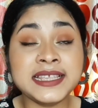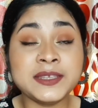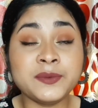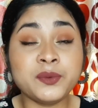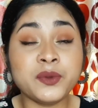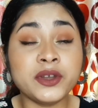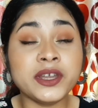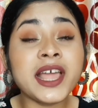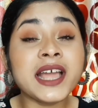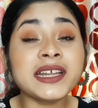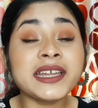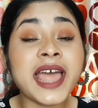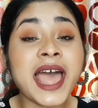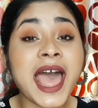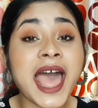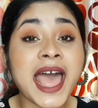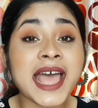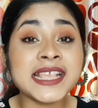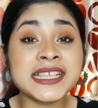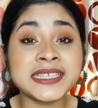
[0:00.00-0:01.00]
this product
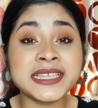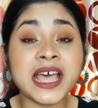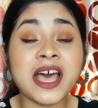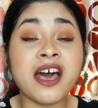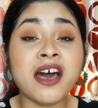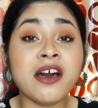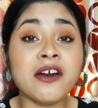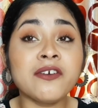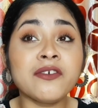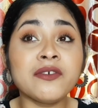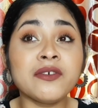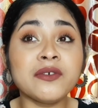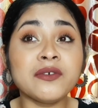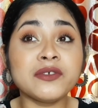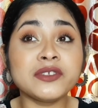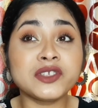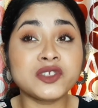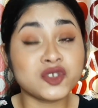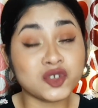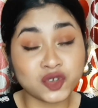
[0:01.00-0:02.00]
has a
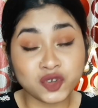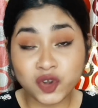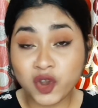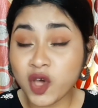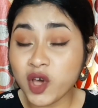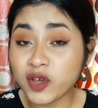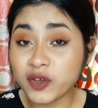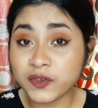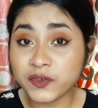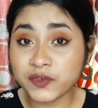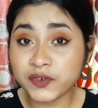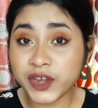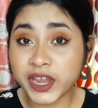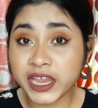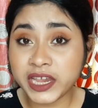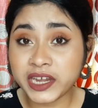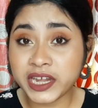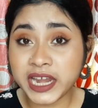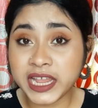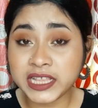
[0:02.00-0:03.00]
strong
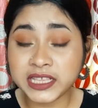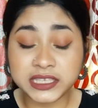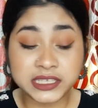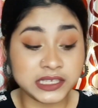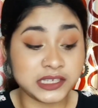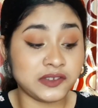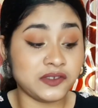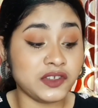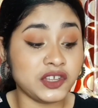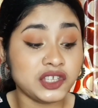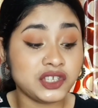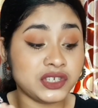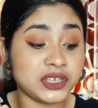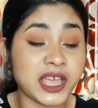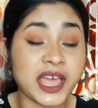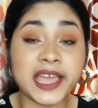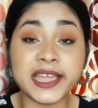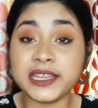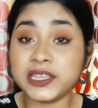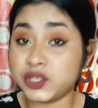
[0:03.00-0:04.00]
fragrance which
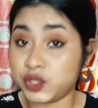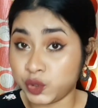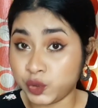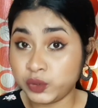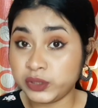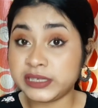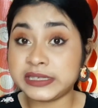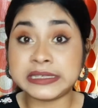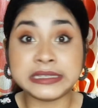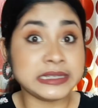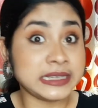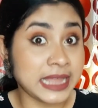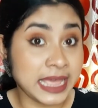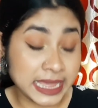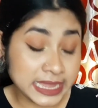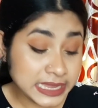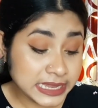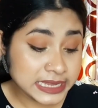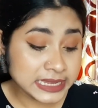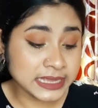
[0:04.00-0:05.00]
I don't
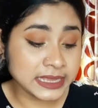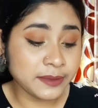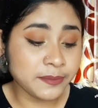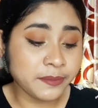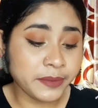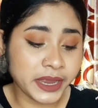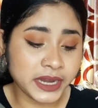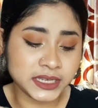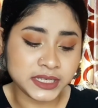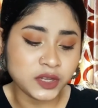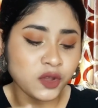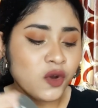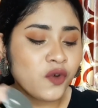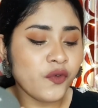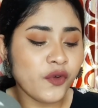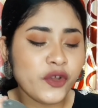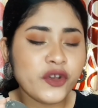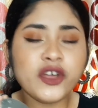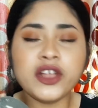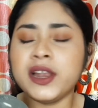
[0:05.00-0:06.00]
like, but
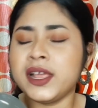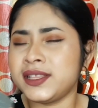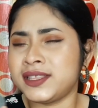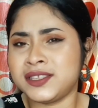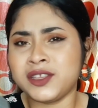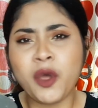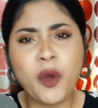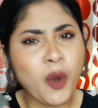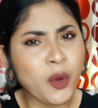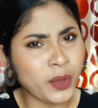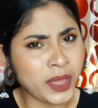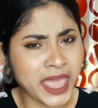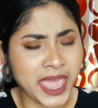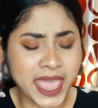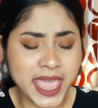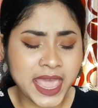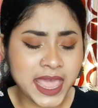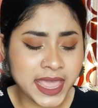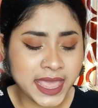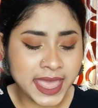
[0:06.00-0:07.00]
overall it's
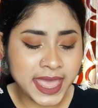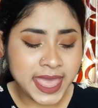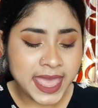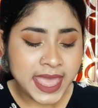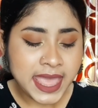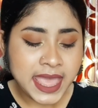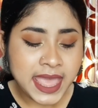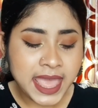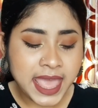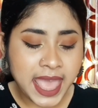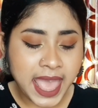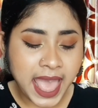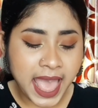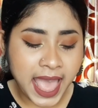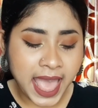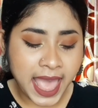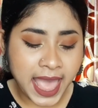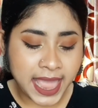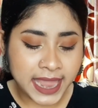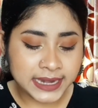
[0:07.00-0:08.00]
okay.
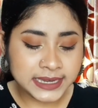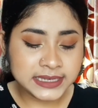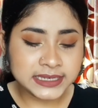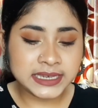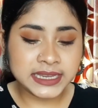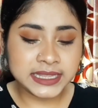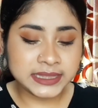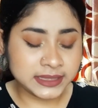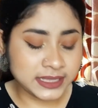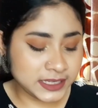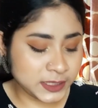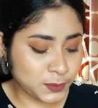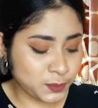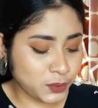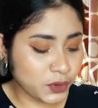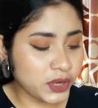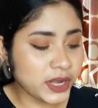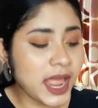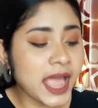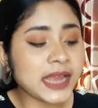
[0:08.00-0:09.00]
And this
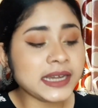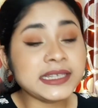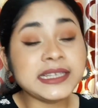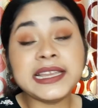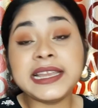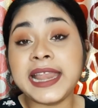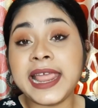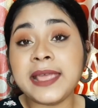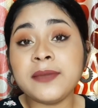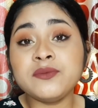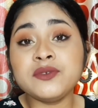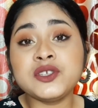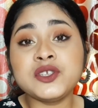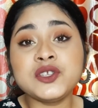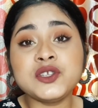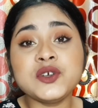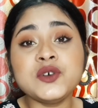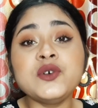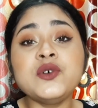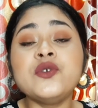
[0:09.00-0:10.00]
product claims
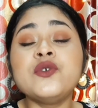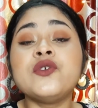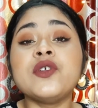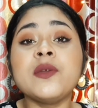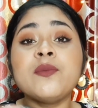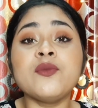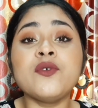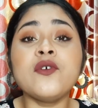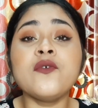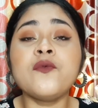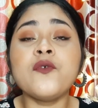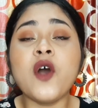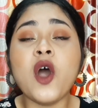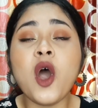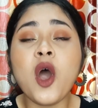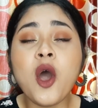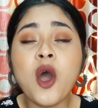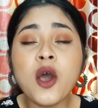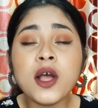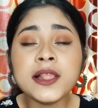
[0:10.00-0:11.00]
to remove
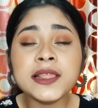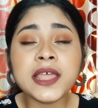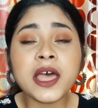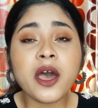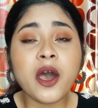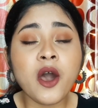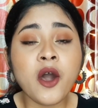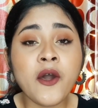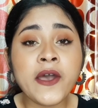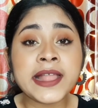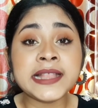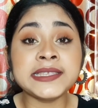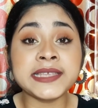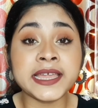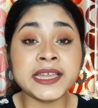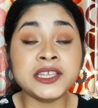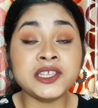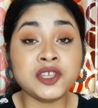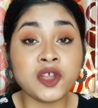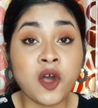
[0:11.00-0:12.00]
all the oils
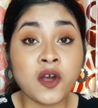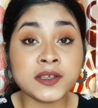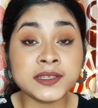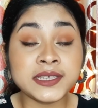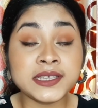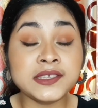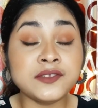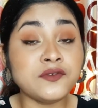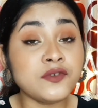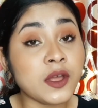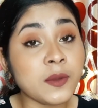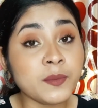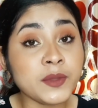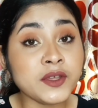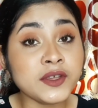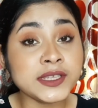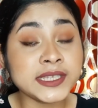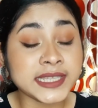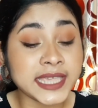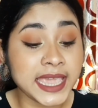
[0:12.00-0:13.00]
and toxins from
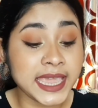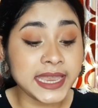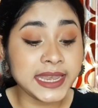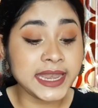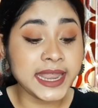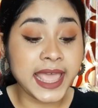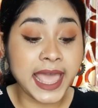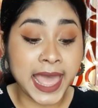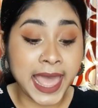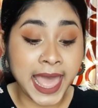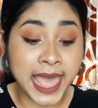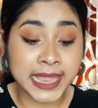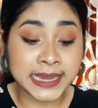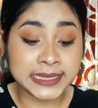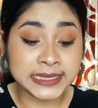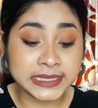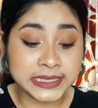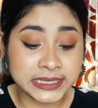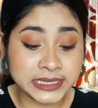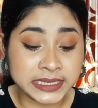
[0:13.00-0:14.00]
your skin
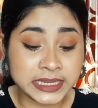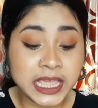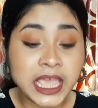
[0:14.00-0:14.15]
and